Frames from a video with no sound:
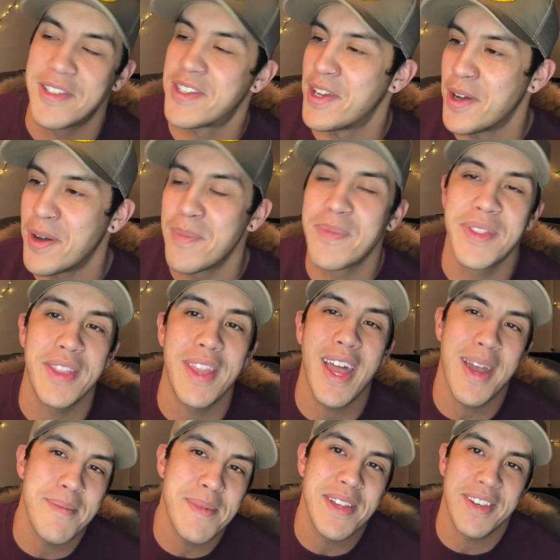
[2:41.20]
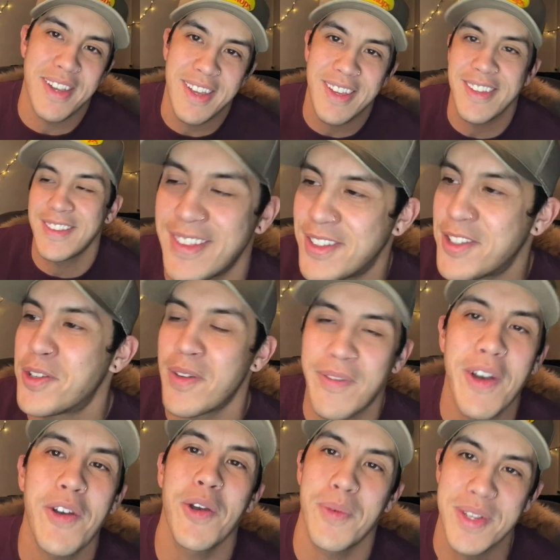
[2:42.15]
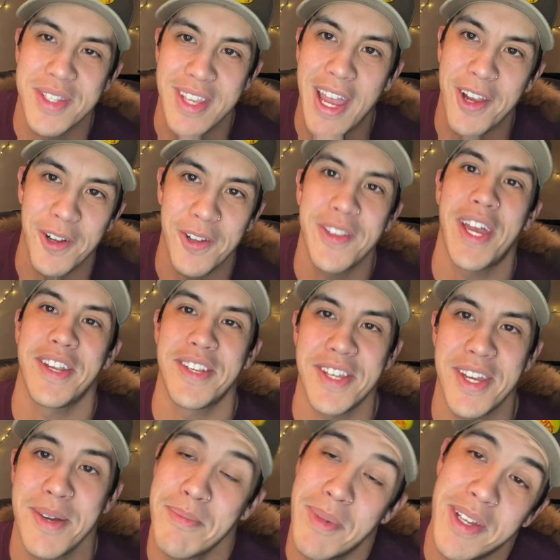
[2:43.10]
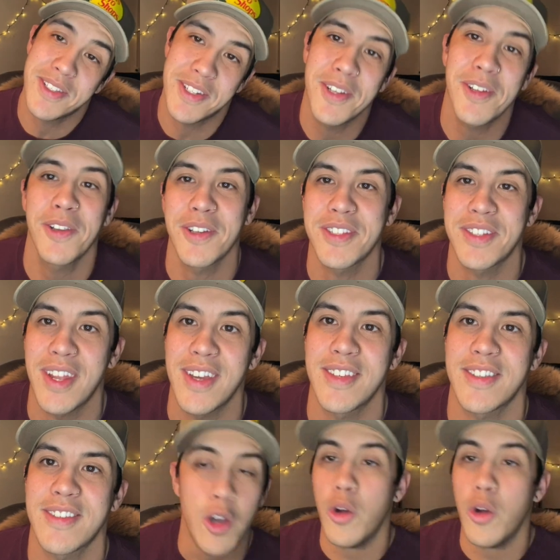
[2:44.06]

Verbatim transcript: So, I mean, very recycled idea, but still looks nice.